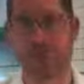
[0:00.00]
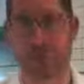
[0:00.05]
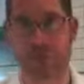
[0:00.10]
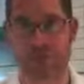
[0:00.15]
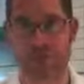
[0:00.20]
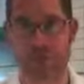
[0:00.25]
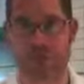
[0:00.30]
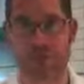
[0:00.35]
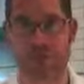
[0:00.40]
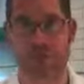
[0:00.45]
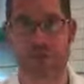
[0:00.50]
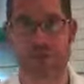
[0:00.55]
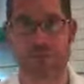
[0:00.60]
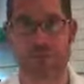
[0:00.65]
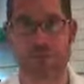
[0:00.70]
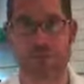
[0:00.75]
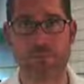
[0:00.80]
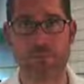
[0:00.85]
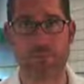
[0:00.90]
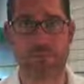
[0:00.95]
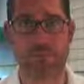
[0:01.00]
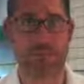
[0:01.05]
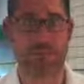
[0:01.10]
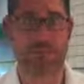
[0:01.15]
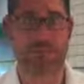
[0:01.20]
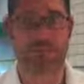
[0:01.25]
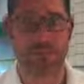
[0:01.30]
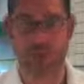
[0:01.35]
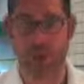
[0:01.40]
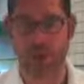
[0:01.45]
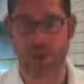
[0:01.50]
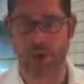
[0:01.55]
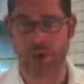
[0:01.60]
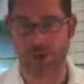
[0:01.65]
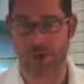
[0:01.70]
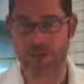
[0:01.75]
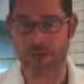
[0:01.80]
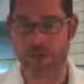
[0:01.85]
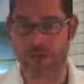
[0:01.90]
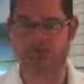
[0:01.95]
struggling at somewhere
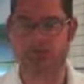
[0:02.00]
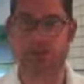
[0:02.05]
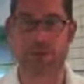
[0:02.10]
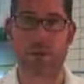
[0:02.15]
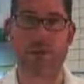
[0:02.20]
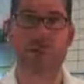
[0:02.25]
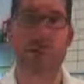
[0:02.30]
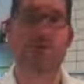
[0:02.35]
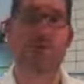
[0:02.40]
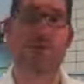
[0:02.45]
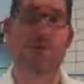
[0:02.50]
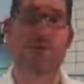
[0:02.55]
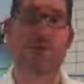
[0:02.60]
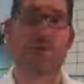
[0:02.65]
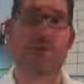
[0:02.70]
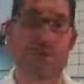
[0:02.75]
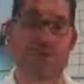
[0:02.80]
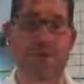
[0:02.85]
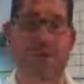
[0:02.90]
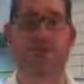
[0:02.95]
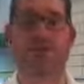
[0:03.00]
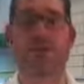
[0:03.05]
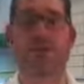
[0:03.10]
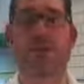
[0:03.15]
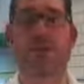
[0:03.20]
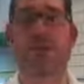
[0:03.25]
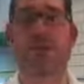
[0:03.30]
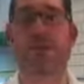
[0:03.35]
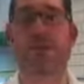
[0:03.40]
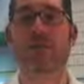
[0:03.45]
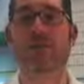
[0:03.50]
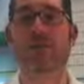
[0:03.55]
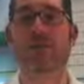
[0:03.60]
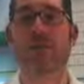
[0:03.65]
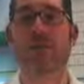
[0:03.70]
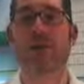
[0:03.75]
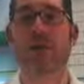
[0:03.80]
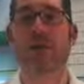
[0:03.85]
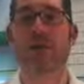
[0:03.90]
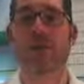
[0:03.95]
in their life because
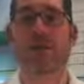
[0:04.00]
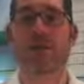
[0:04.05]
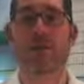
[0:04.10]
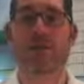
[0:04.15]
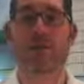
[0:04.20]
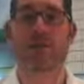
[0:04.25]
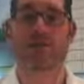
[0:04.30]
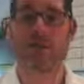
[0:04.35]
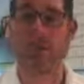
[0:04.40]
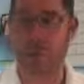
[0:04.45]
they're